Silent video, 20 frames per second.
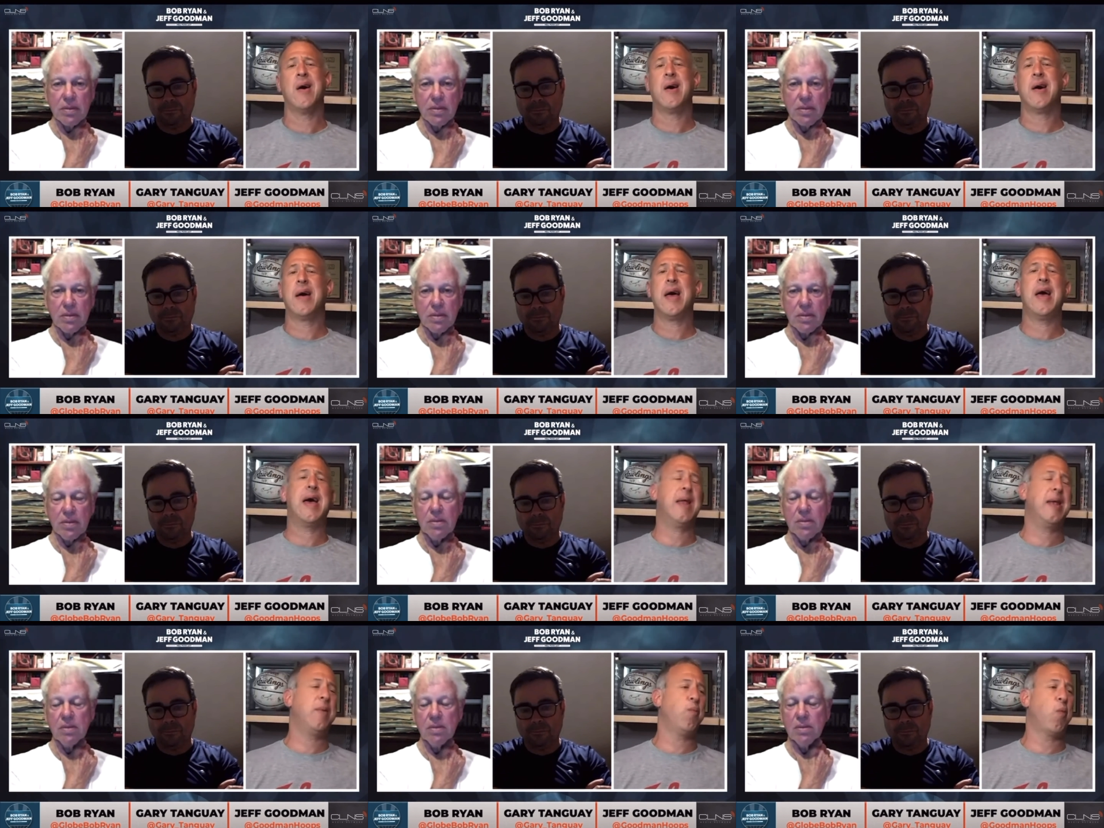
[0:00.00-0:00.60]

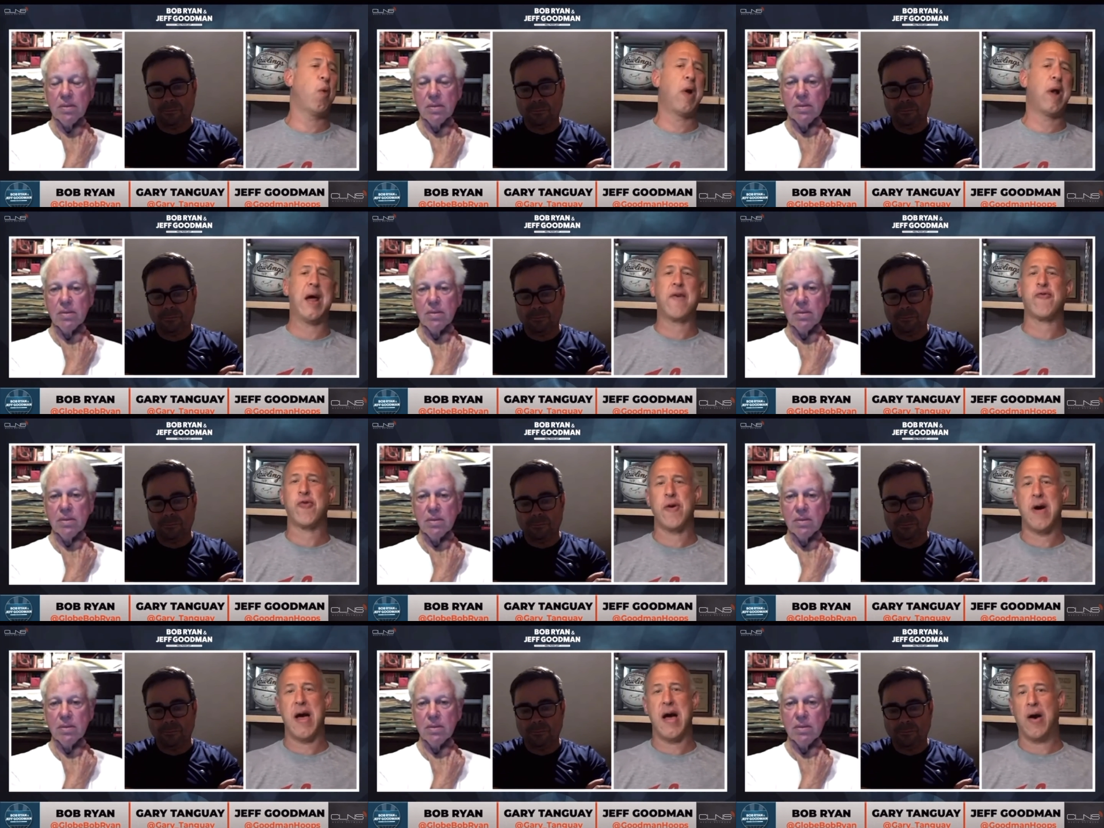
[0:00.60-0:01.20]
Speaker 1: and
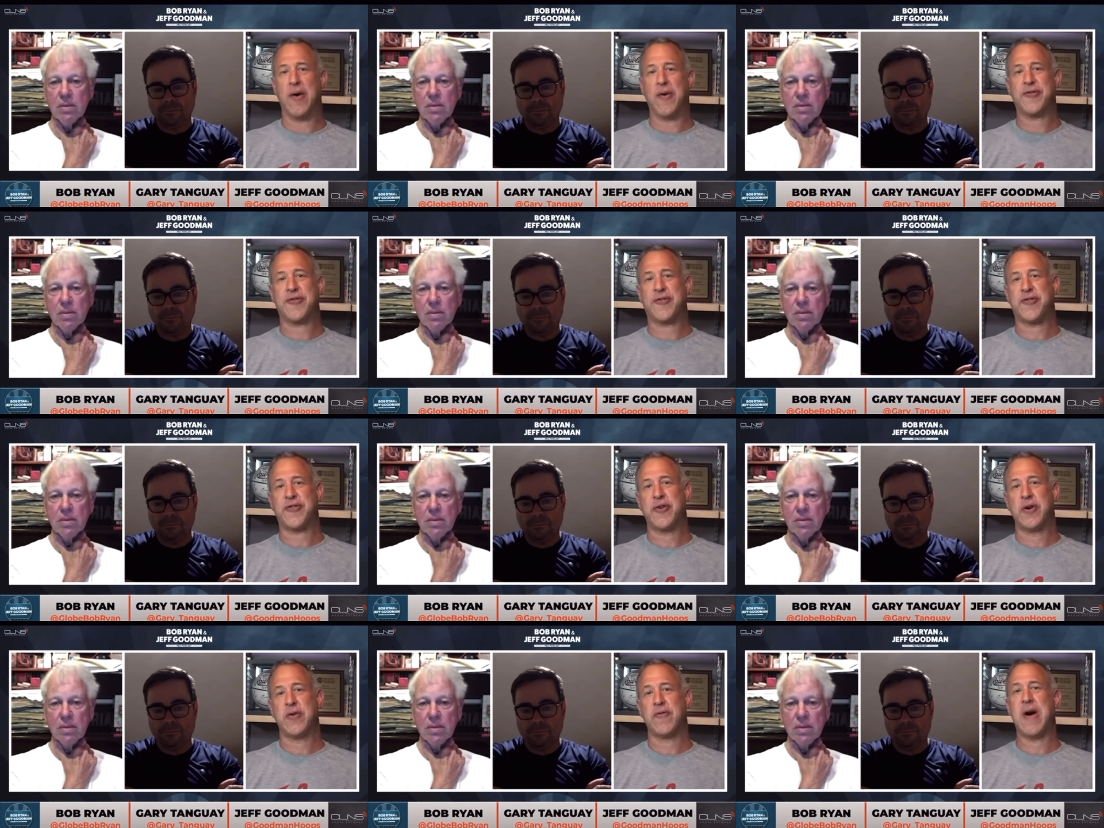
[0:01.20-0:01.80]
whatever
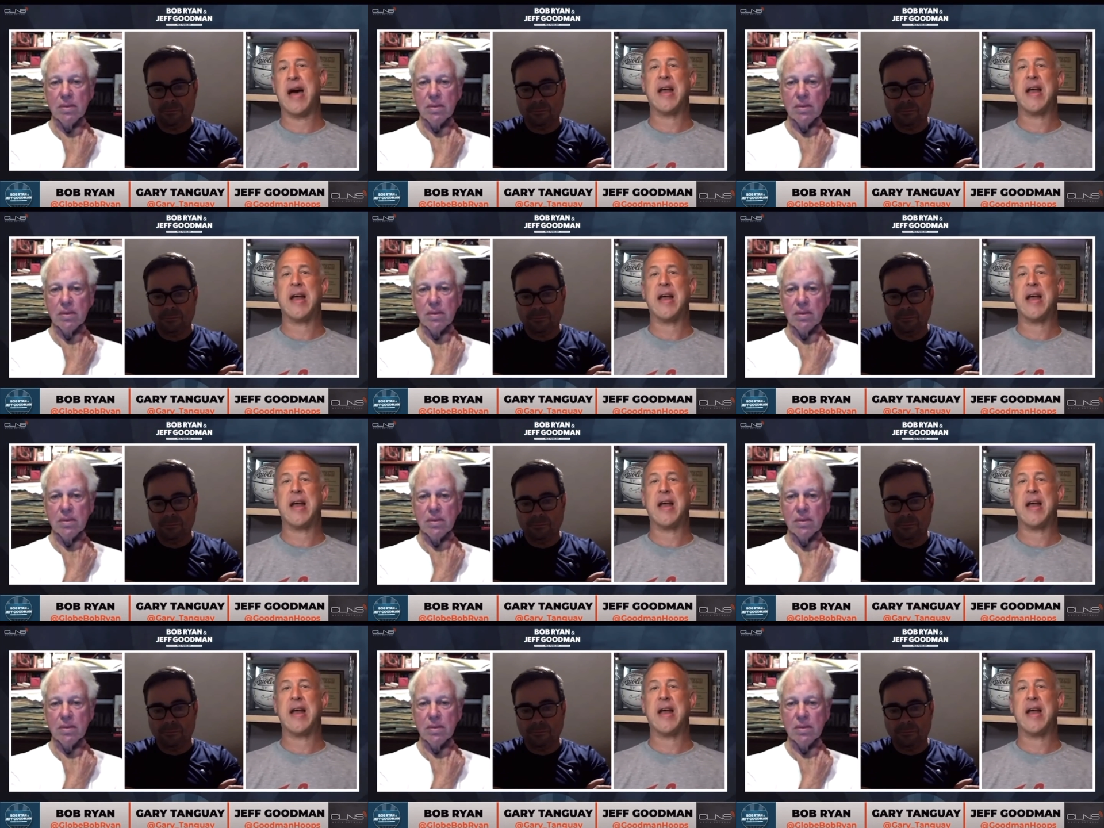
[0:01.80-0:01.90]
else, right?